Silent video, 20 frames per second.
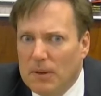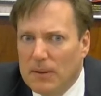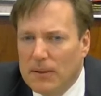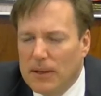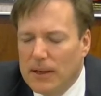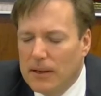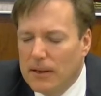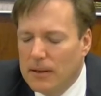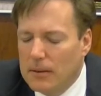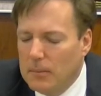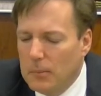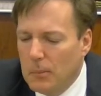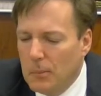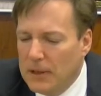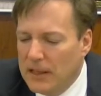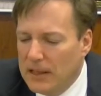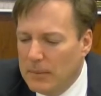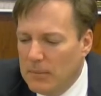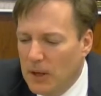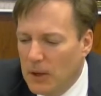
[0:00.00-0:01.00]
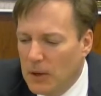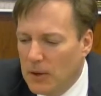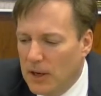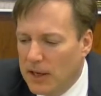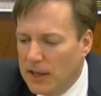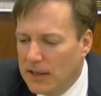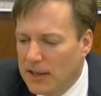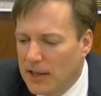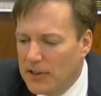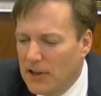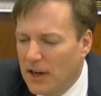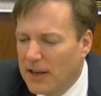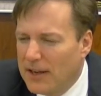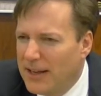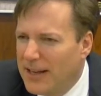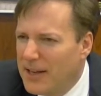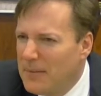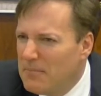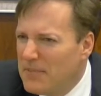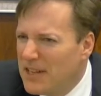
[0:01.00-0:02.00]
building in, in Belgrade, and I thought,
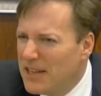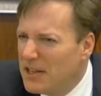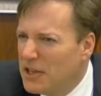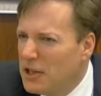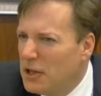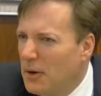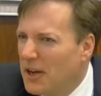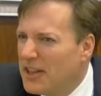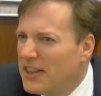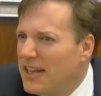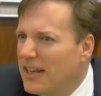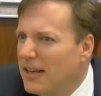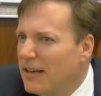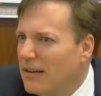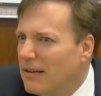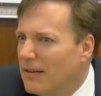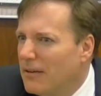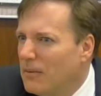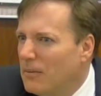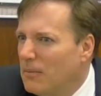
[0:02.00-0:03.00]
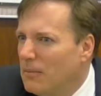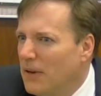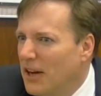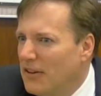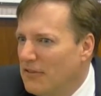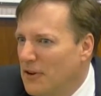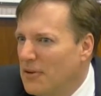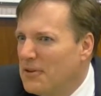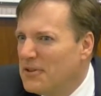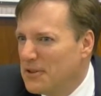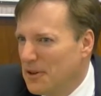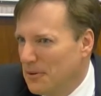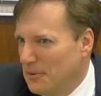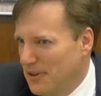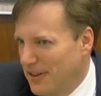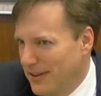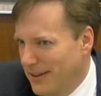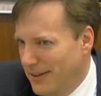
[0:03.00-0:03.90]
you know, I think my phone has got